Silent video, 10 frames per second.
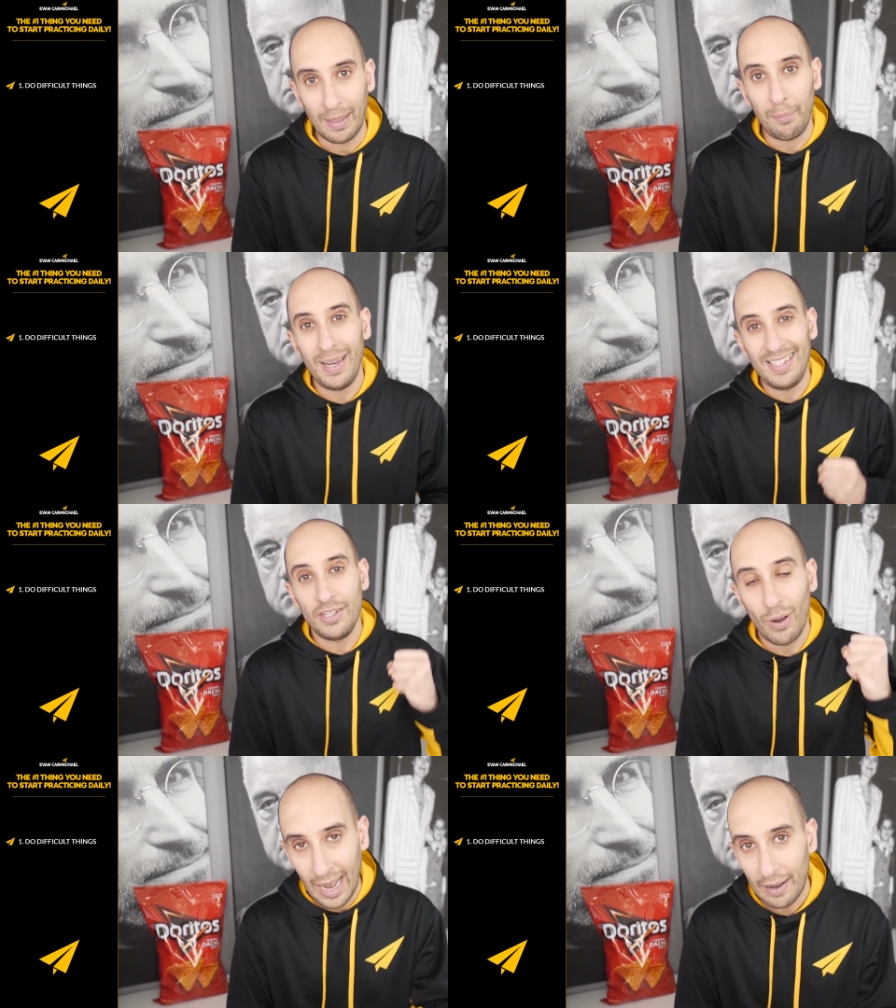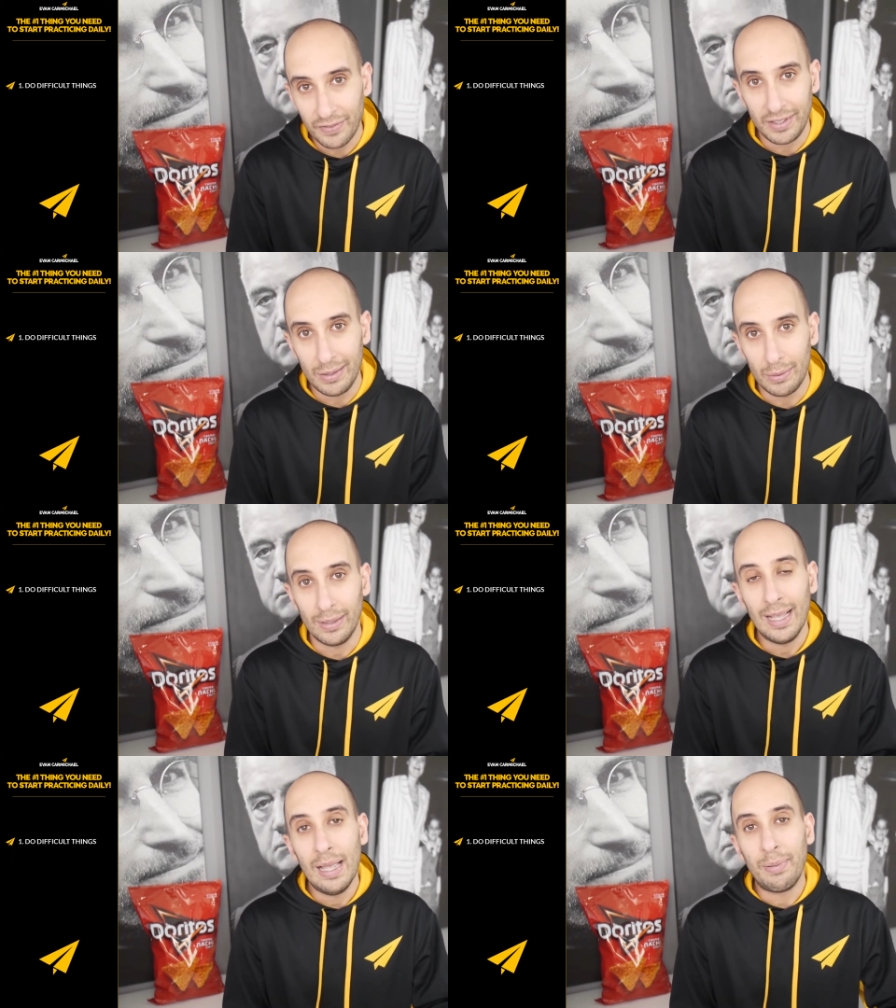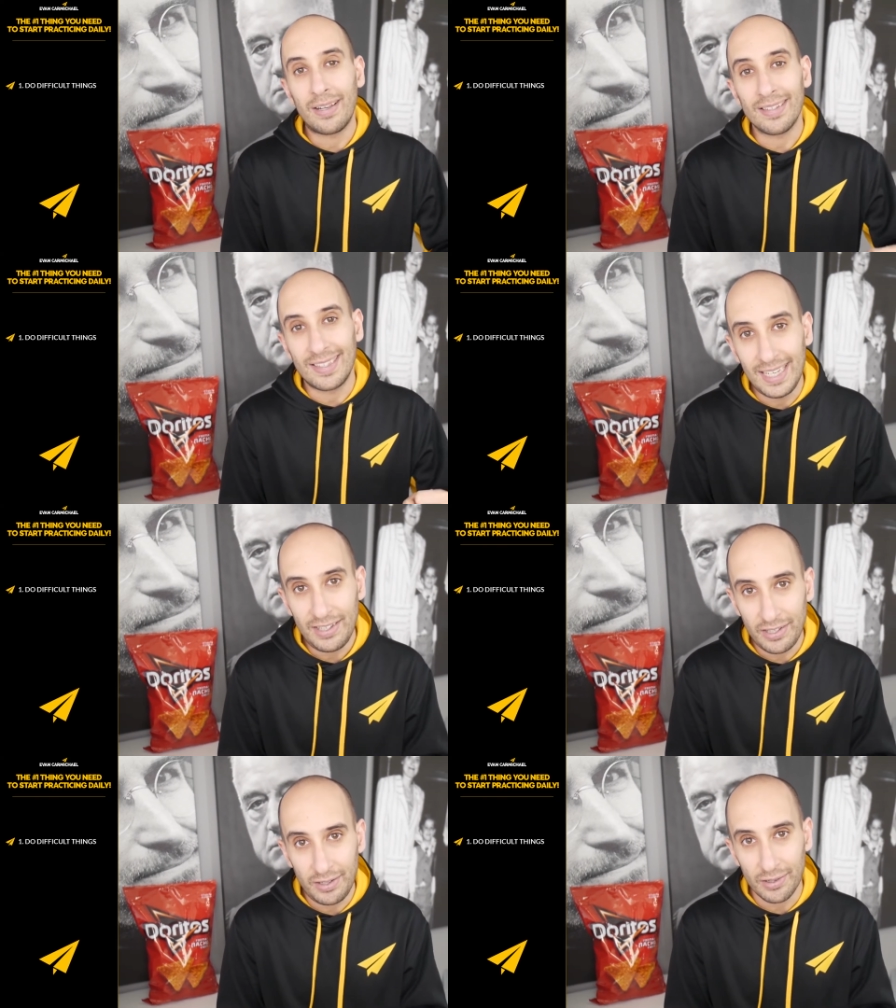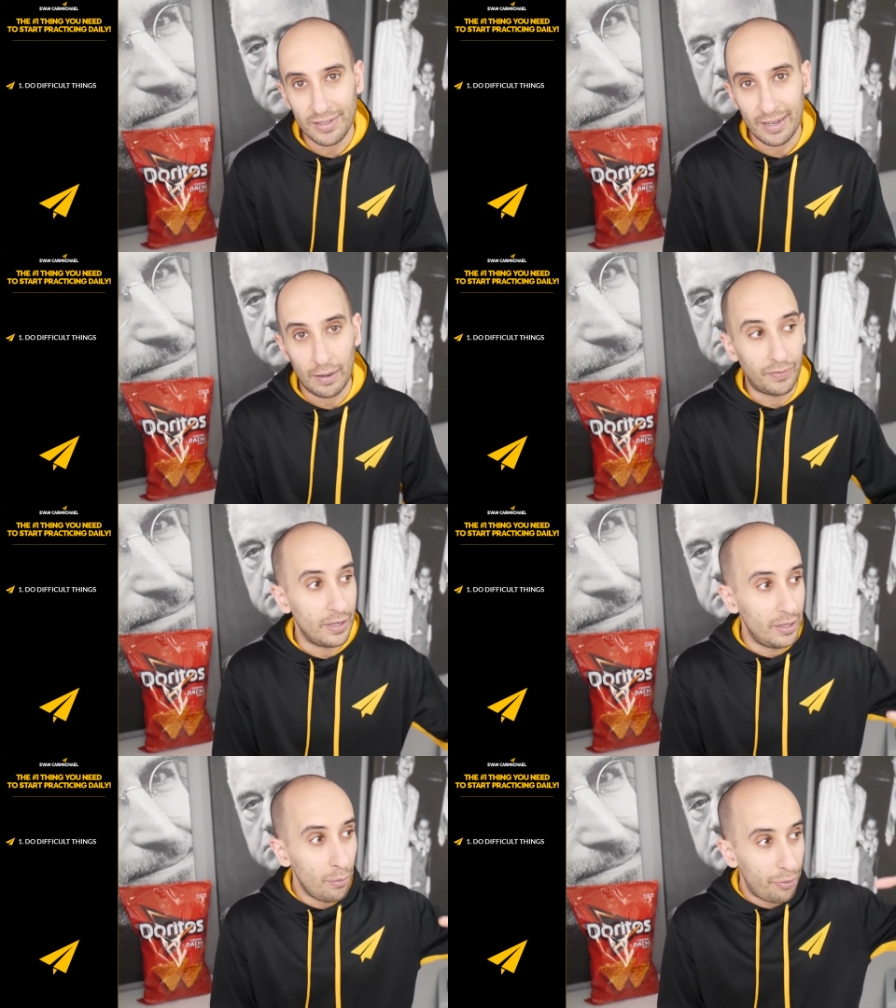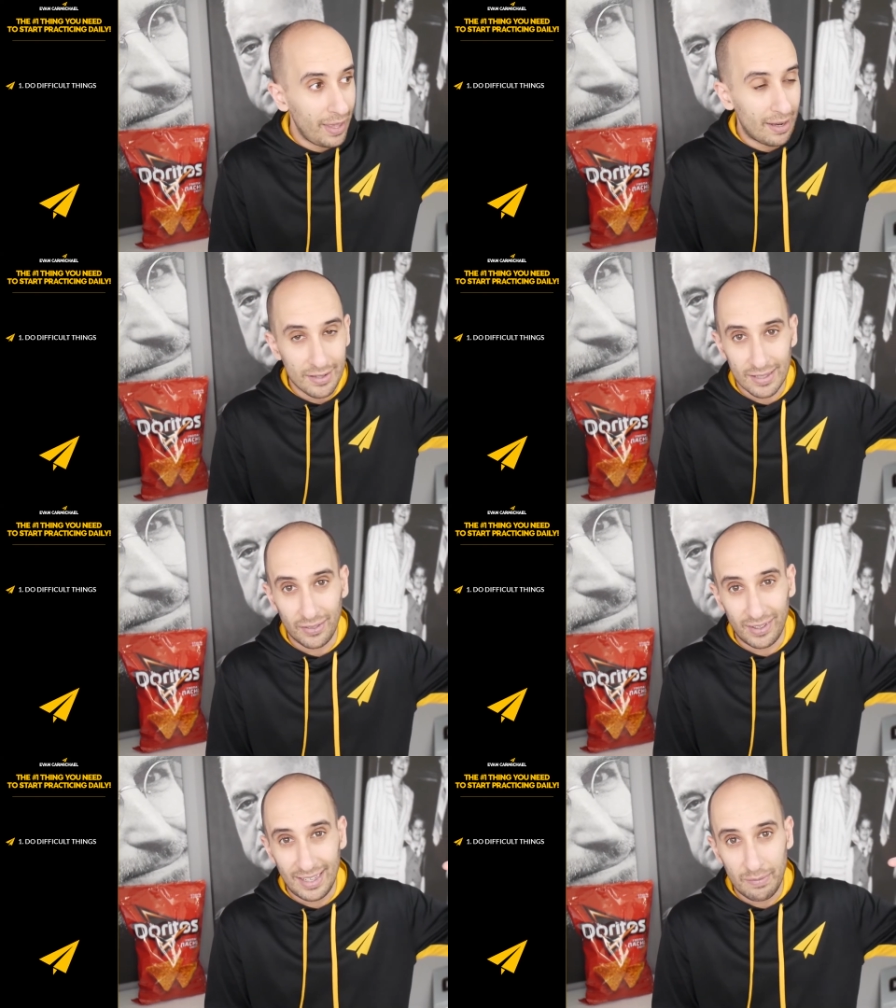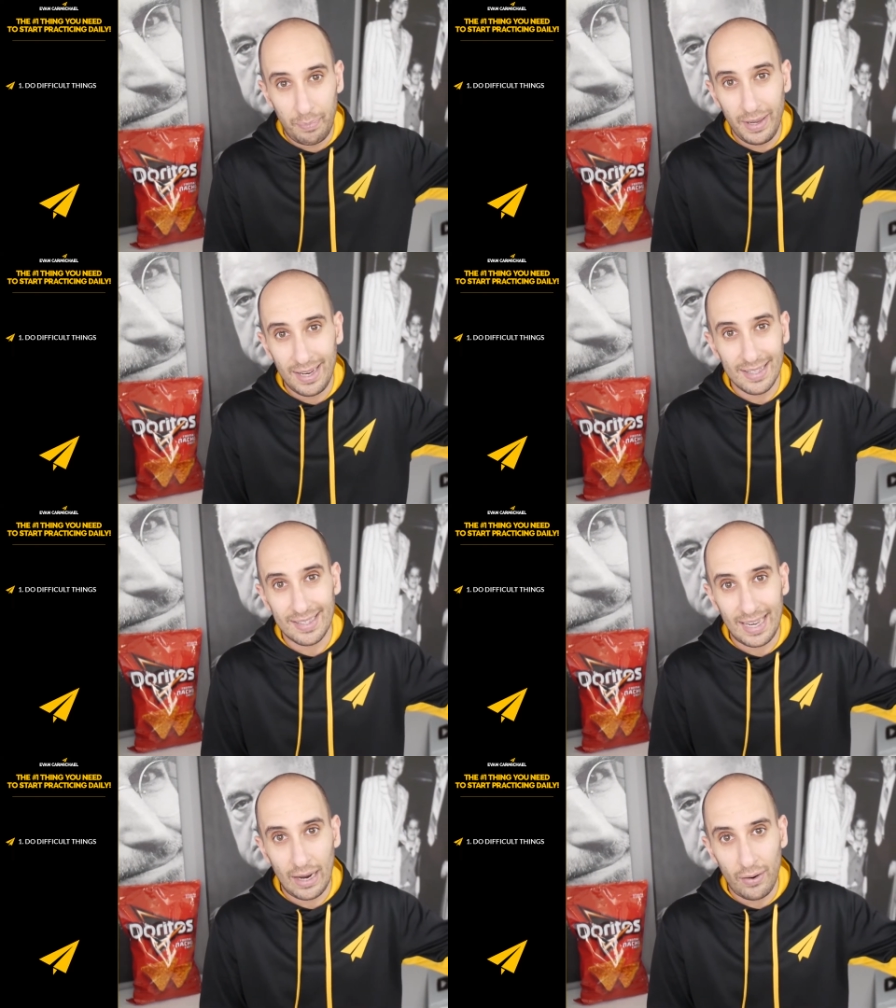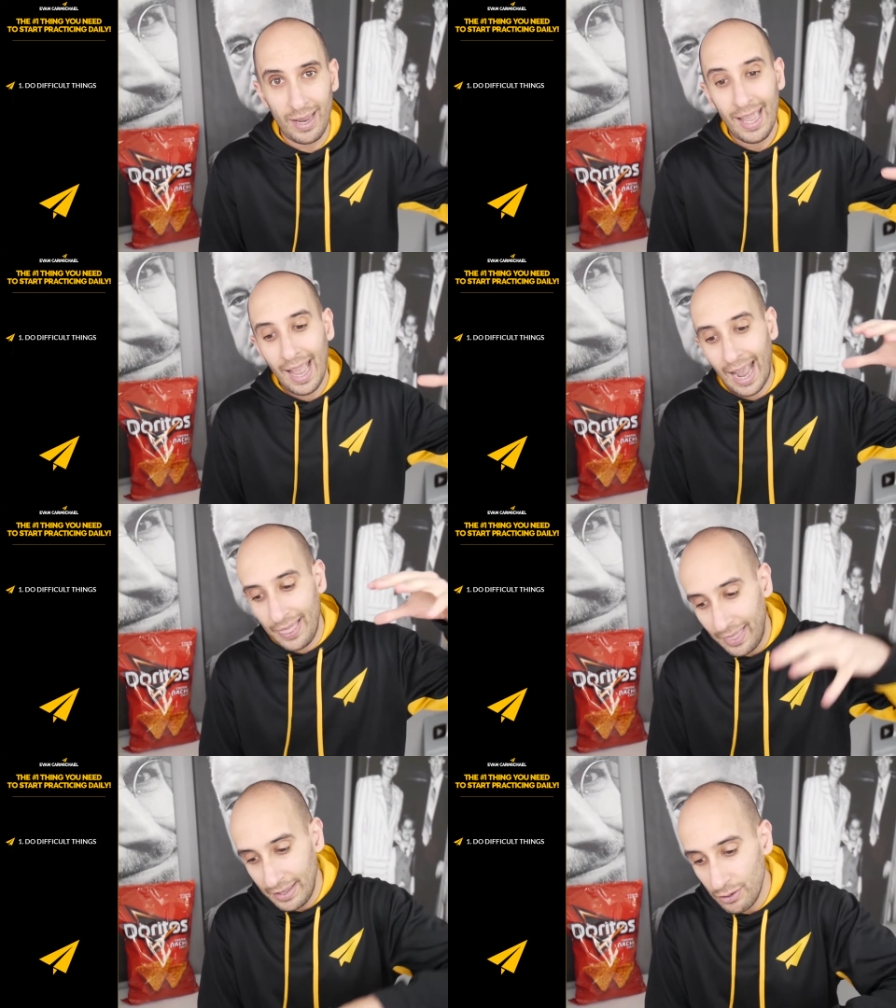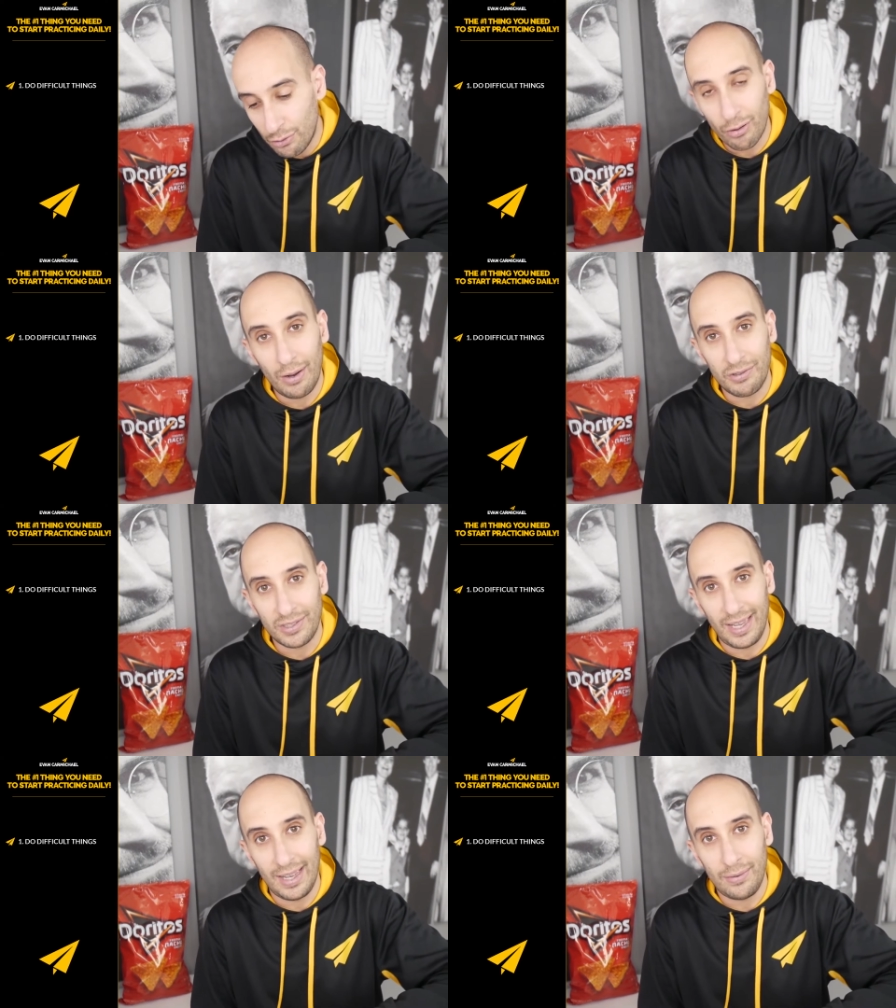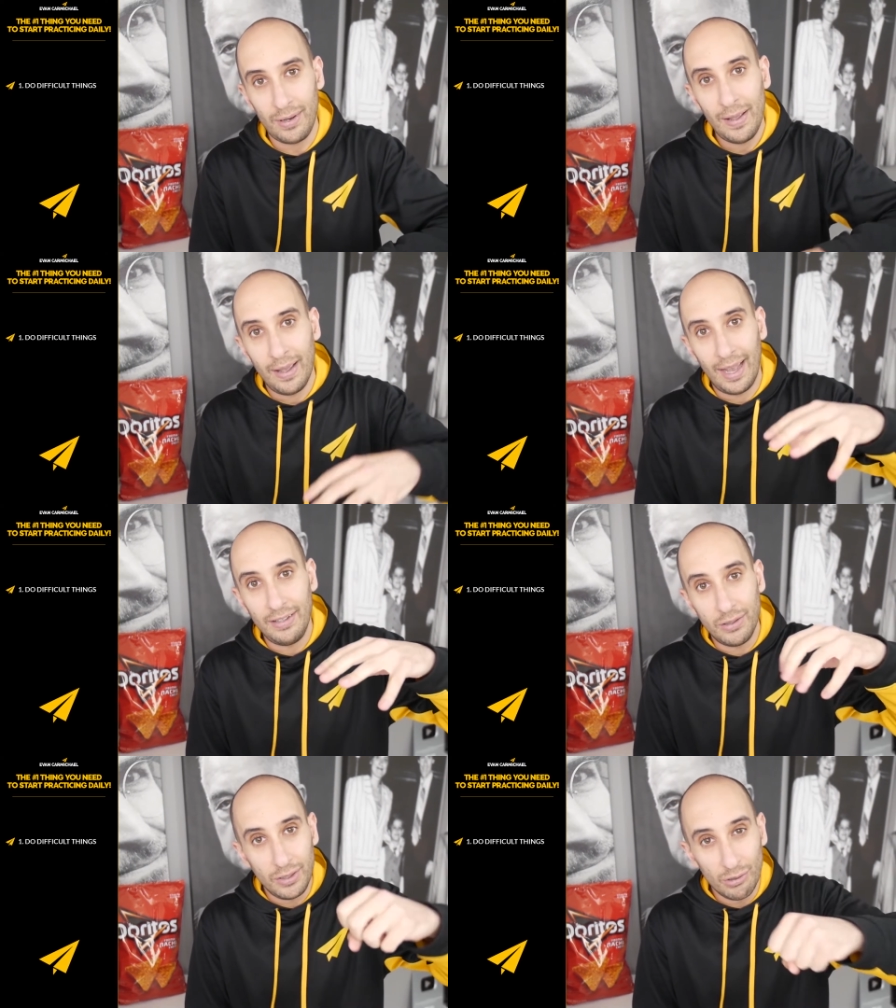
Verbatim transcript: That means you have to do it because teaching yourself that you think of something that's big and scary and then you crouch down and you,